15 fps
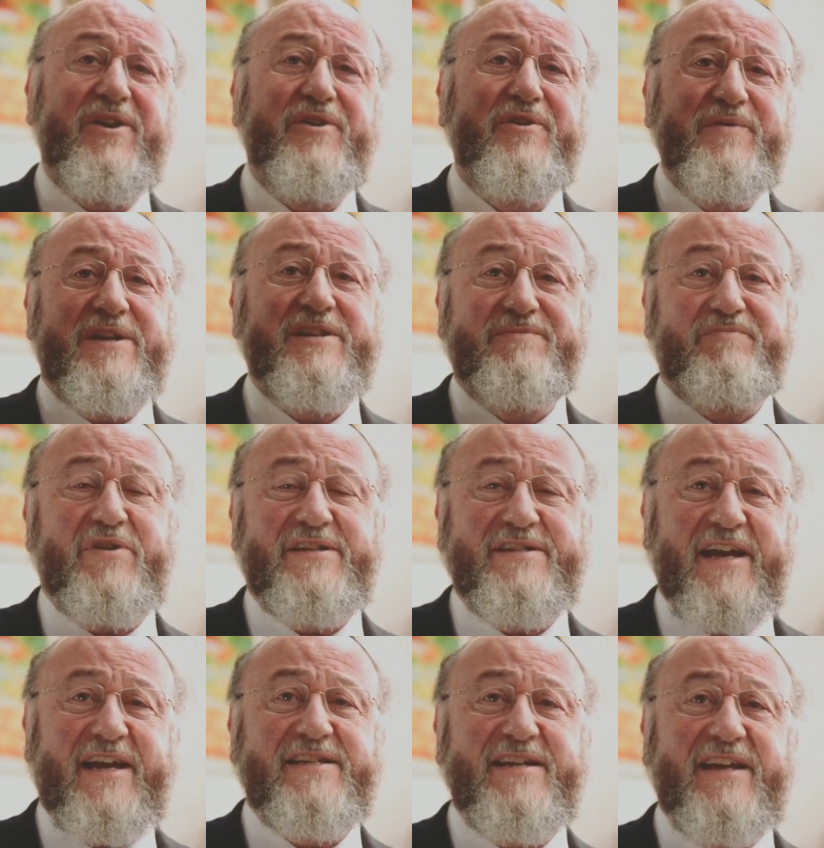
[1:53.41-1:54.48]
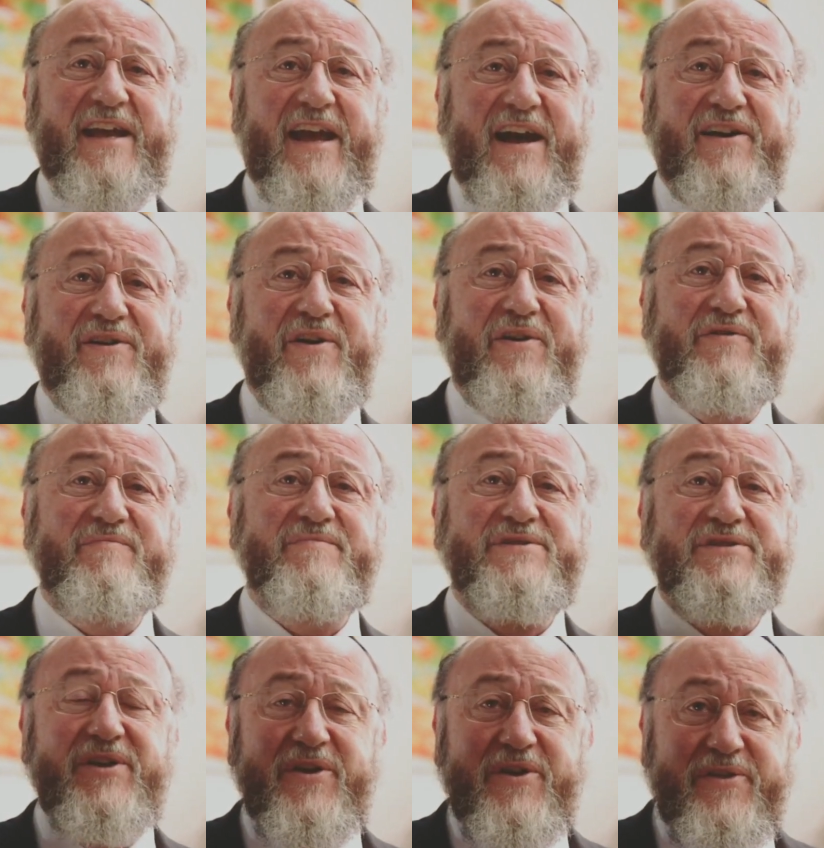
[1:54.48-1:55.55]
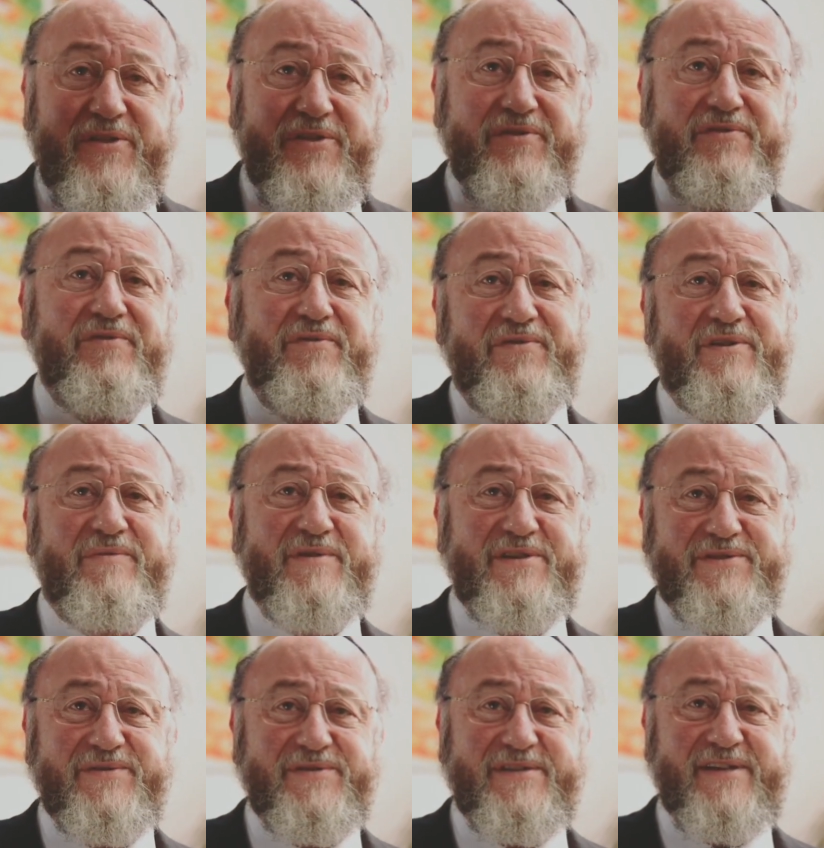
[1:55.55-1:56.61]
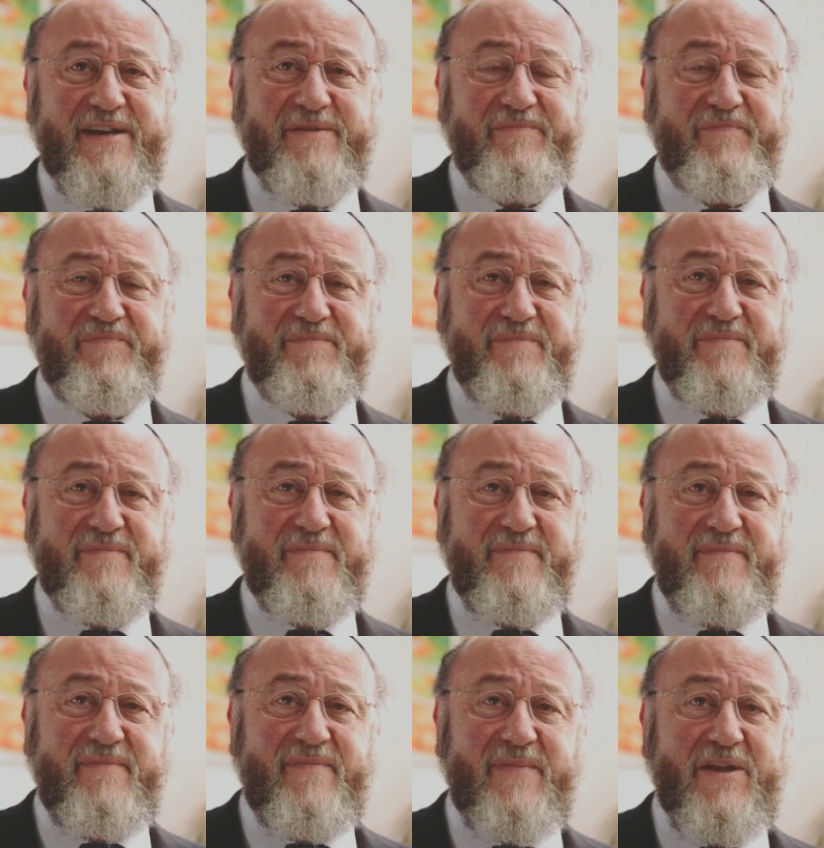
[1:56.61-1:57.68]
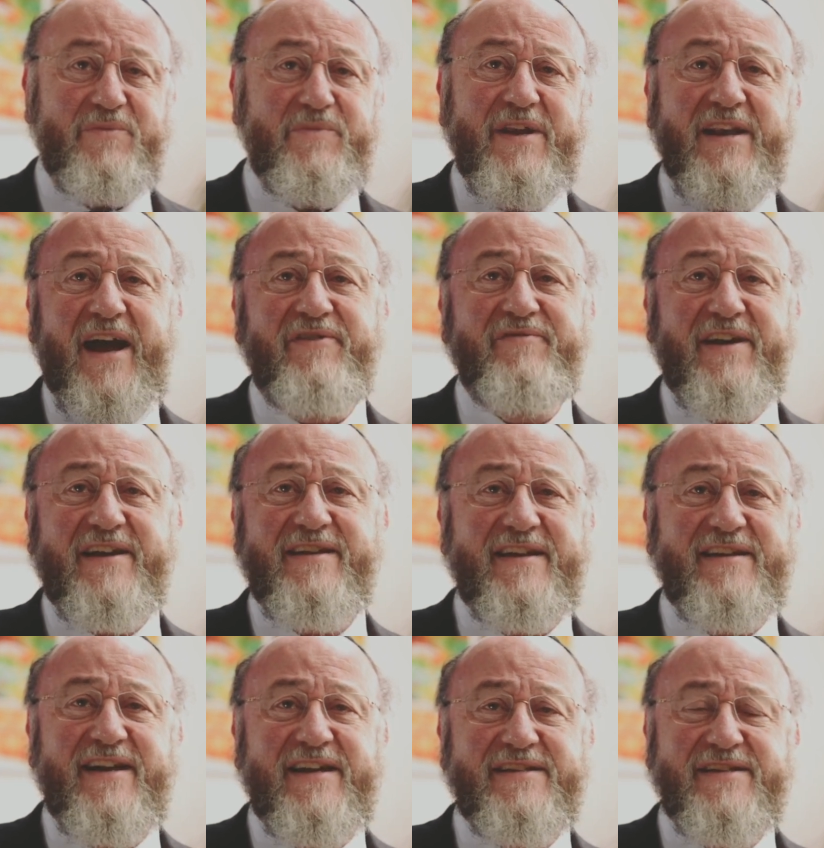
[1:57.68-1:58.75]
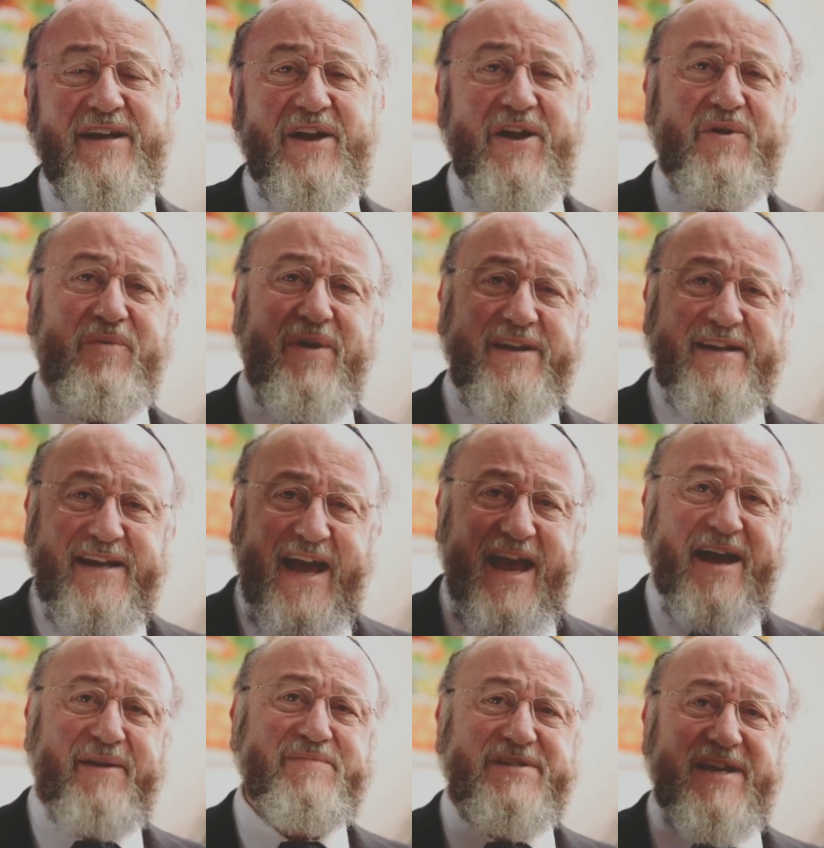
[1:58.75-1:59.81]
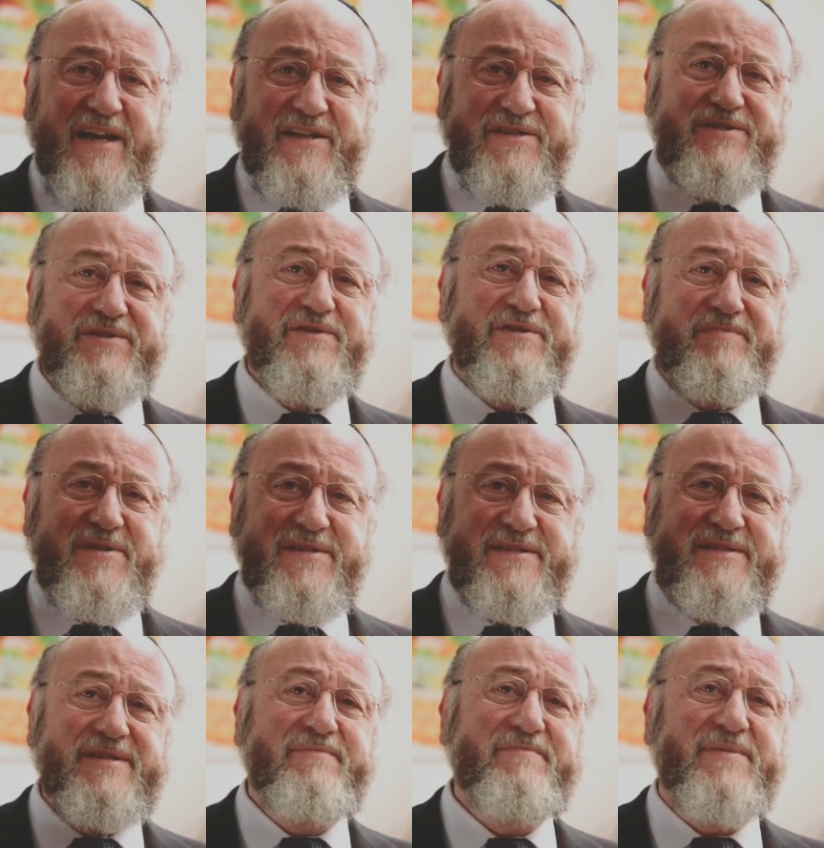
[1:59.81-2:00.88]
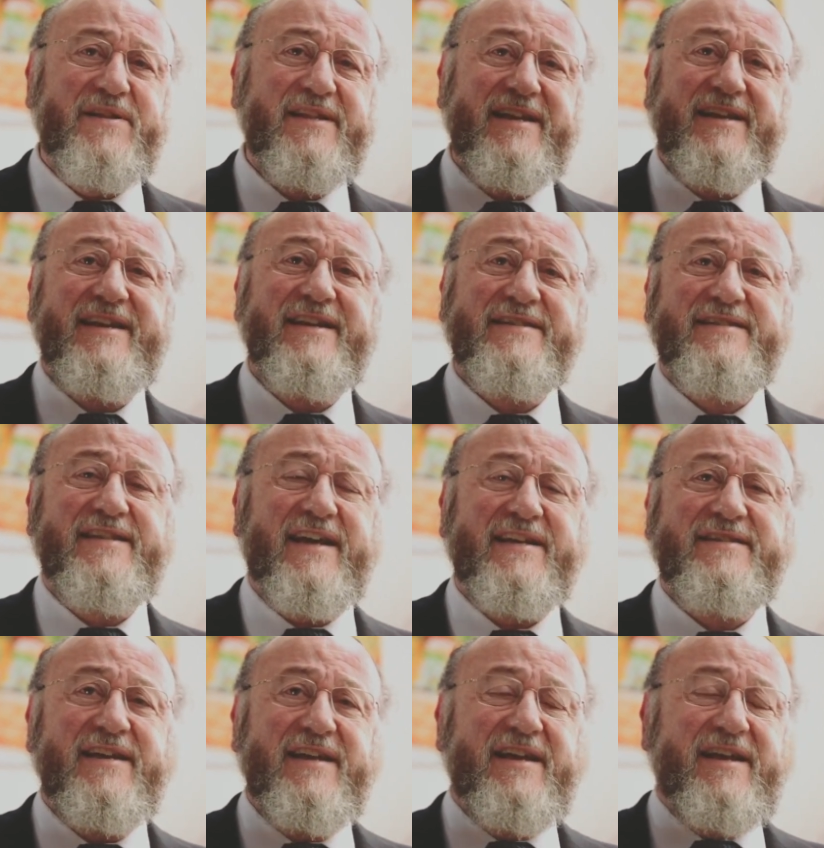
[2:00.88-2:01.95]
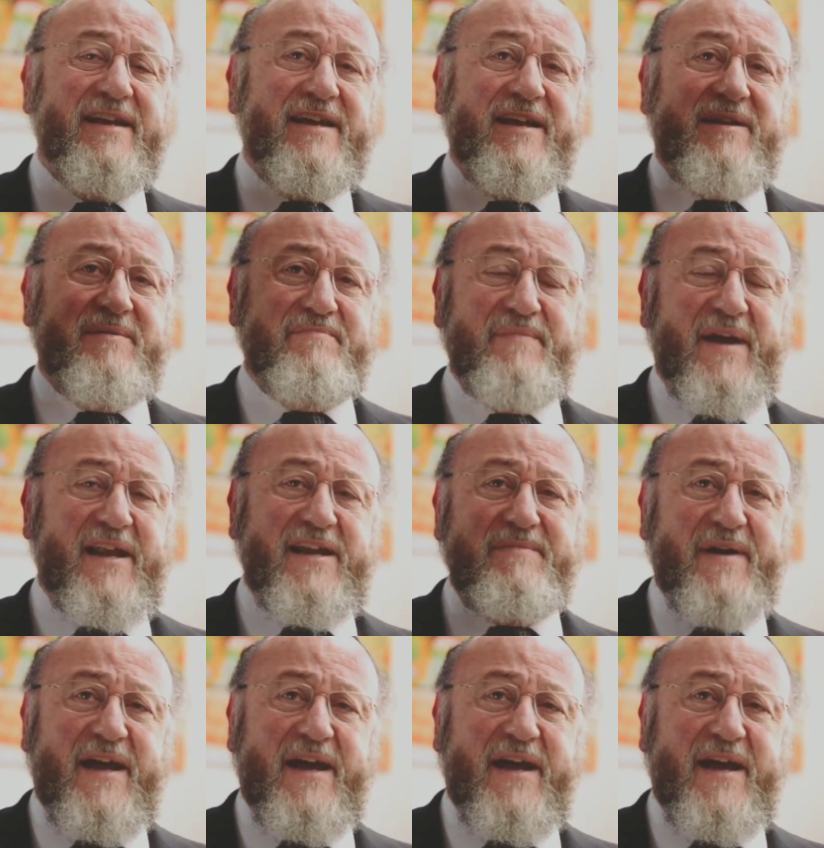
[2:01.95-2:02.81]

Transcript: who is protecting our homes through the mezuzah. We now recognize what an apt and suitable symbol it is that many